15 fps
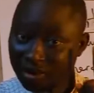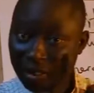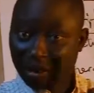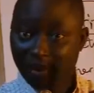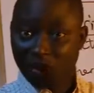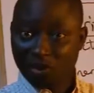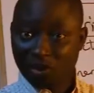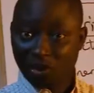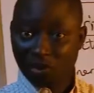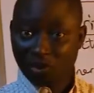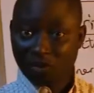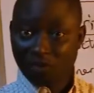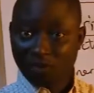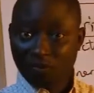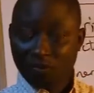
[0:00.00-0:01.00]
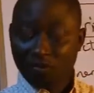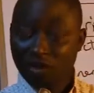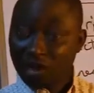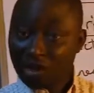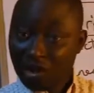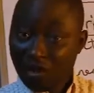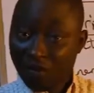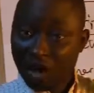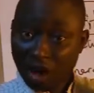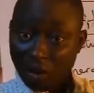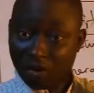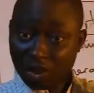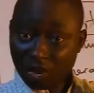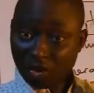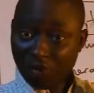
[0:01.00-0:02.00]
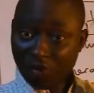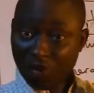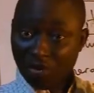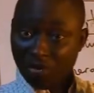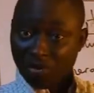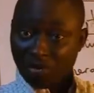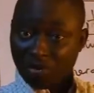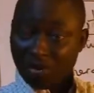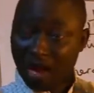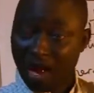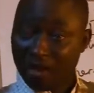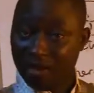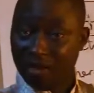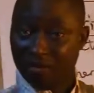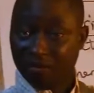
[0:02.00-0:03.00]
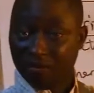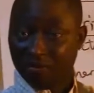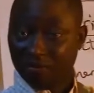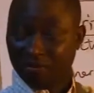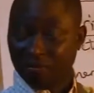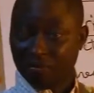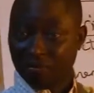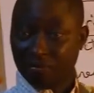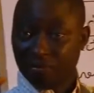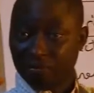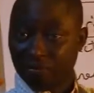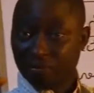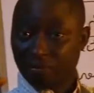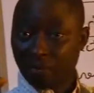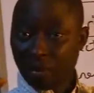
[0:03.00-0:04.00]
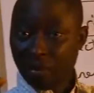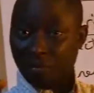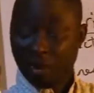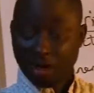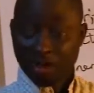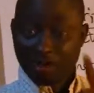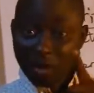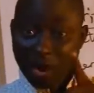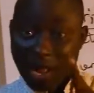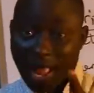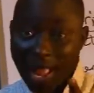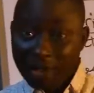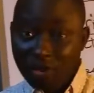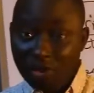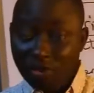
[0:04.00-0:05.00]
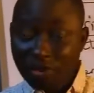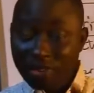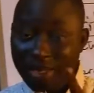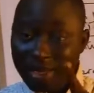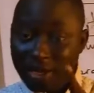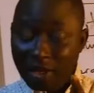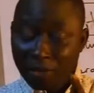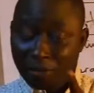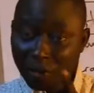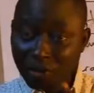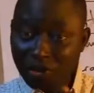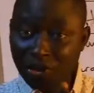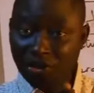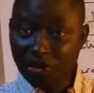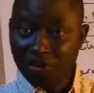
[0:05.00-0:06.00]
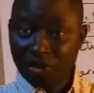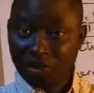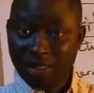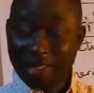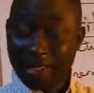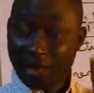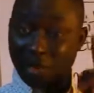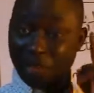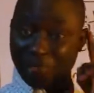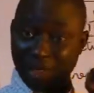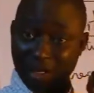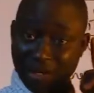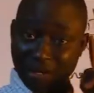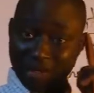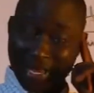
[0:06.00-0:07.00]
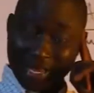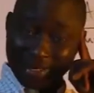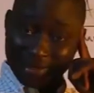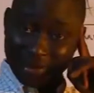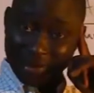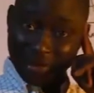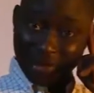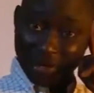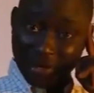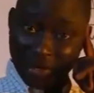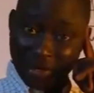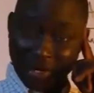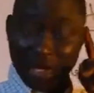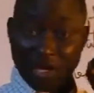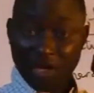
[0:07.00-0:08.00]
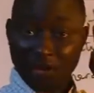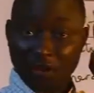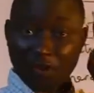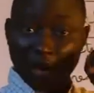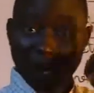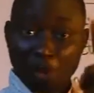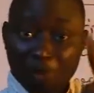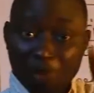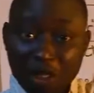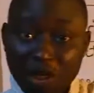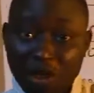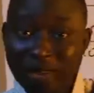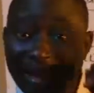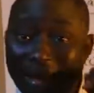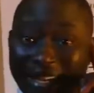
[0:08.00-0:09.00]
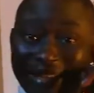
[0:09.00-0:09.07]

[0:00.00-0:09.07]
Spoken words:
take position. Develop the 2 views and leave. But if you are asked to take position in an opinion essay, if your opinion